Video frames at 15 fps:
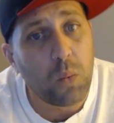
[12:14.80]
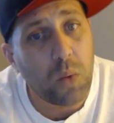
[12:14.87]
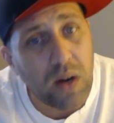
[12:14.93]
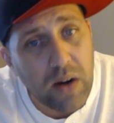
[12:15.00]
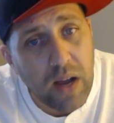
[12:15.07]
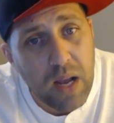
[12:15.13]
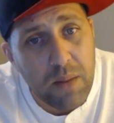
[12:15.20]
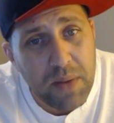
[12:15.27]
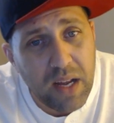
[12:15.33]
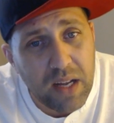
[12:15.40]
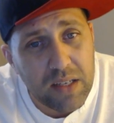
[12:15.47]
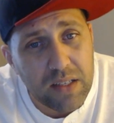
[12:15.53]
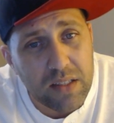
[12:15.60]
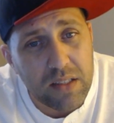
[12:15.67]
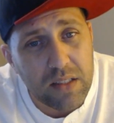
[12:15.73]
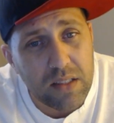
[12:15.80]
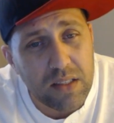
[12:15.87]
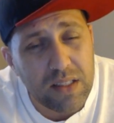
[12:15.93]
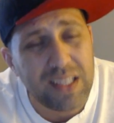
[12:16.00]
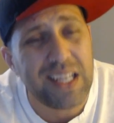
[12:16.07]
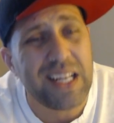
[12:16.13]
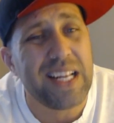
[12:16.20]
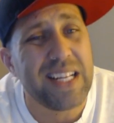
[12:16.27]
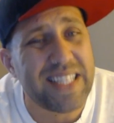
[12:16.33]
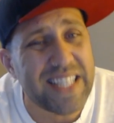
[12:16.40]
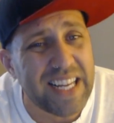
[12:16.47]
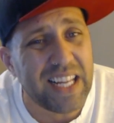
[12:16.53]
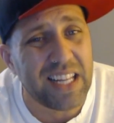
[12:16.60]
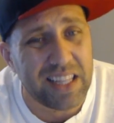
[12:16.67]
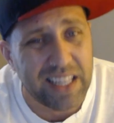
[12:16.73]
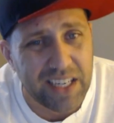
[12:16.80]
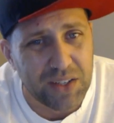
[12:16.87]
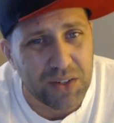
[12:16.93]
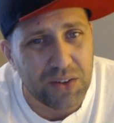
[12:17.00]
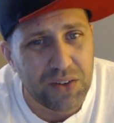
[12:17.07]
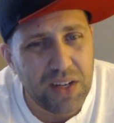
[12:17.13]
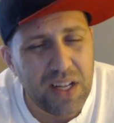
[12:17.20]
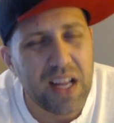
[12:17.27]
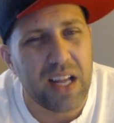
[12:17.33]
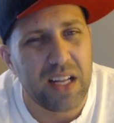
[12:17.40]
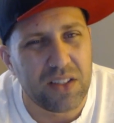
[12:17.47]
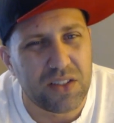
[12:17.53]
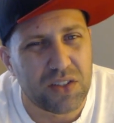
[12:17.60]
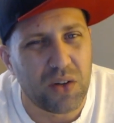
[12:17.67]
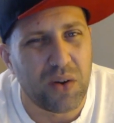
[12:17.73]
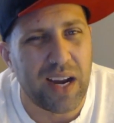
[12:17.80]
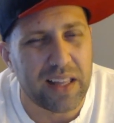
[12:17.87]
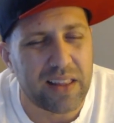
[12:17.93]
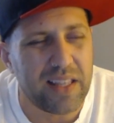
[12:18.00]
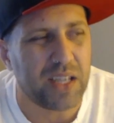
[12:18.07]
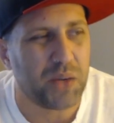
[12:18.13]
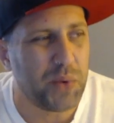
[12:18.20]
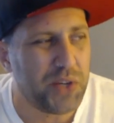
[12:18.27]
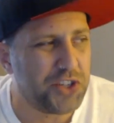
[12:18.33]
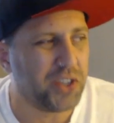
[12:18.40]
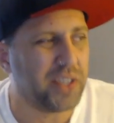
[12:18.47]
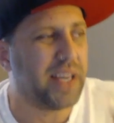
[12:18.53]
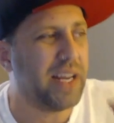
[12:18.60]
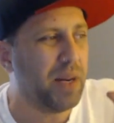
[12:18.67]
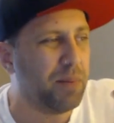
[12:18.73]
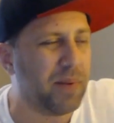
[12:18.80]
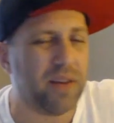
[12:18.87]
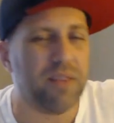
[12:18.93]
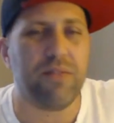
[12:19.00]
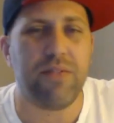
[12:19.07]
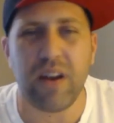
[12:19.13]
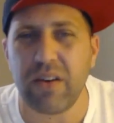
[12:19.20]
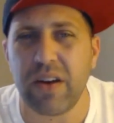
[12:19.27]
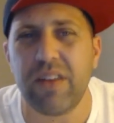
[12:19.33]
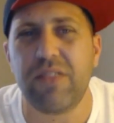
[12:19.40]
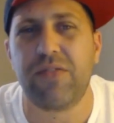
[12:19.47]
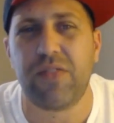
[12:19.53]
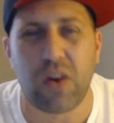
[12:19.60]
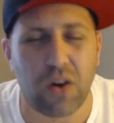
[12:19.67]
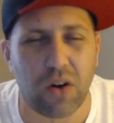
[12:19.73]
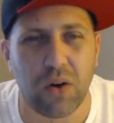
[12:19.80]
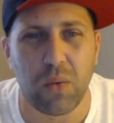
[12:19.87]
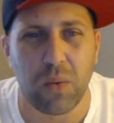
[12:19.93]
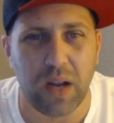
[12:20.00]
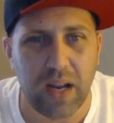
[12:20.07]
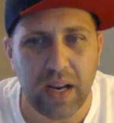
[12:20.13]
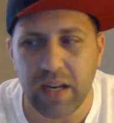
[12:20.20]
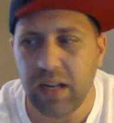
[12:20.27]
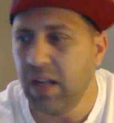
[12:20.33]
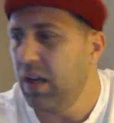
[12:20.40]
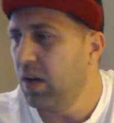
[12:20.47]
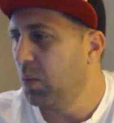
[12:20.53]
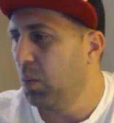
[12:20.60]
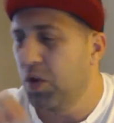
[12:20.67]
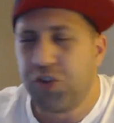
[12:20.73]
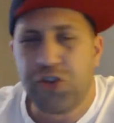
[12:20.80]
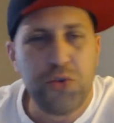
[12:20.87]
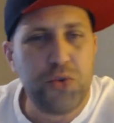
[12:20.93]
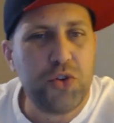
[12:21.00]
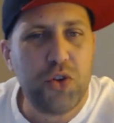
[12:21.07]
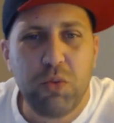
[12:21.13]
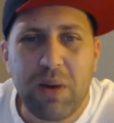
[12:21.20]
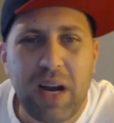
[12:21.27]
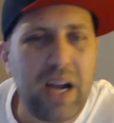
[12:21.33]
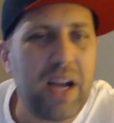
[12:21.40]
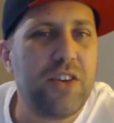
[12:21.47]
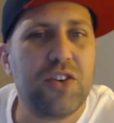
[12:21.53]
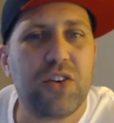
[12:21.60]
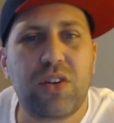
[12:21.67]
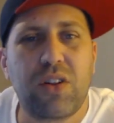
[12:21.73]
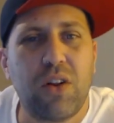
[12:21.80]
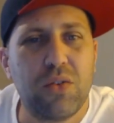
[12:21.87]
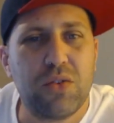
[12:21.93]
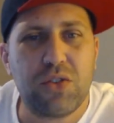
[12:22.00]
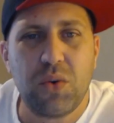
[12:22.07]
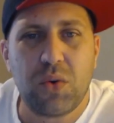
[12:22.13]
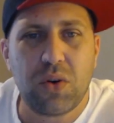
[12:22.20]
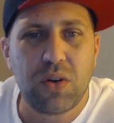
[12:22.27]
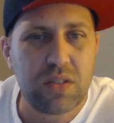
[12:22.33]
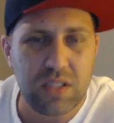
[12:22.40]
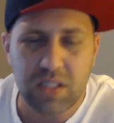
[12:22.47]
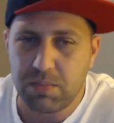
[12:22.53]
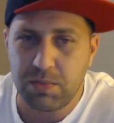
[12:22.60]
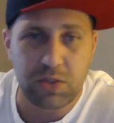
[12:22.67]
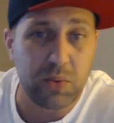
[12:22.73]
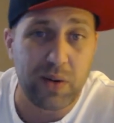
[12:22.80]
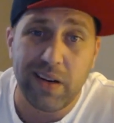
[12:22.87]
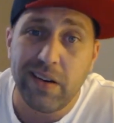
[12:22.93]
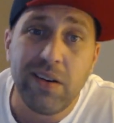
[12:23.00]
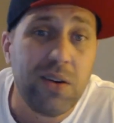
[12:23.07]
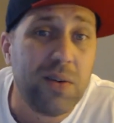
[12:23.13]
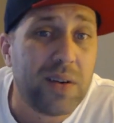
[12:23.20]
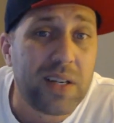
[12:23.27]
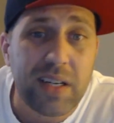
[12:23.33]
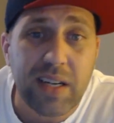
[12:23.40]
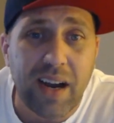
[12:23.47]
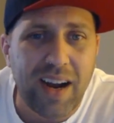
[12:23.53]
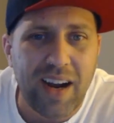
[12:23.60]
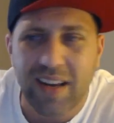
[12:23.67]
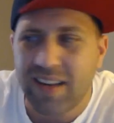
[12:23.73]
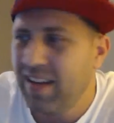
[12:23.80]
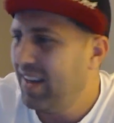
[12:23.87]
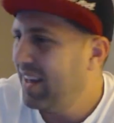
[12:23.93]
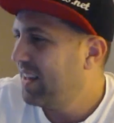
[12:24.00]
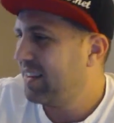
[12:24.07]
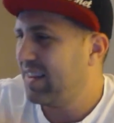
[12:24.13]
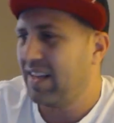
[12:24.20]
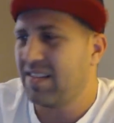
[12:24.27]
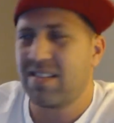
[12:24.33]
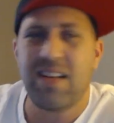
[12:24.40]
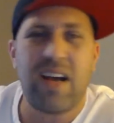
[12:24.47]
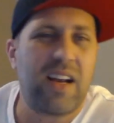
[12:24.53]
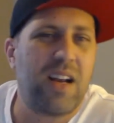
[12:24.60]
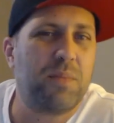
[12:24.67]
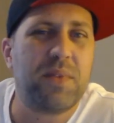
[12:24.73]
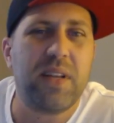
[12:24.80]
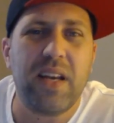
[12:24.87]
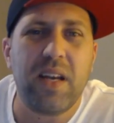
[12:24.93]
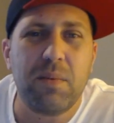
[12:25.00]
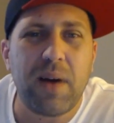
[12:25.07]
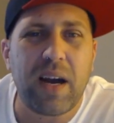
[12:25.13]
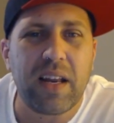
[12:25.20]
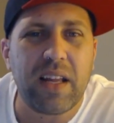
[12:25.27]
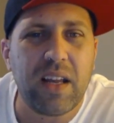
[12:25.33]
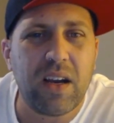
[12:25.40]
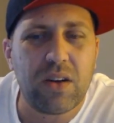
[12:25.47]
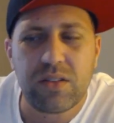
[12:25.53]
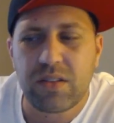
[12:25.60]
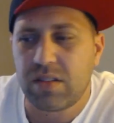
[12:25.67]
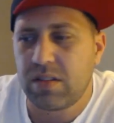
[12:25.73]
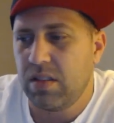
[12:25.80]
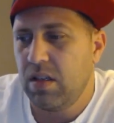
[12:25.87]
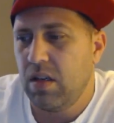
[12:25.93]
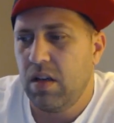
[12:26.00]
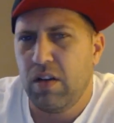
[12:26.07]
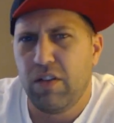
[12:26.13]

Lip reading: Where I'm at, it's illegal. And so I think we should keep it very far away. What you do behind your closed doors is between you and God. That's not up to anybody else.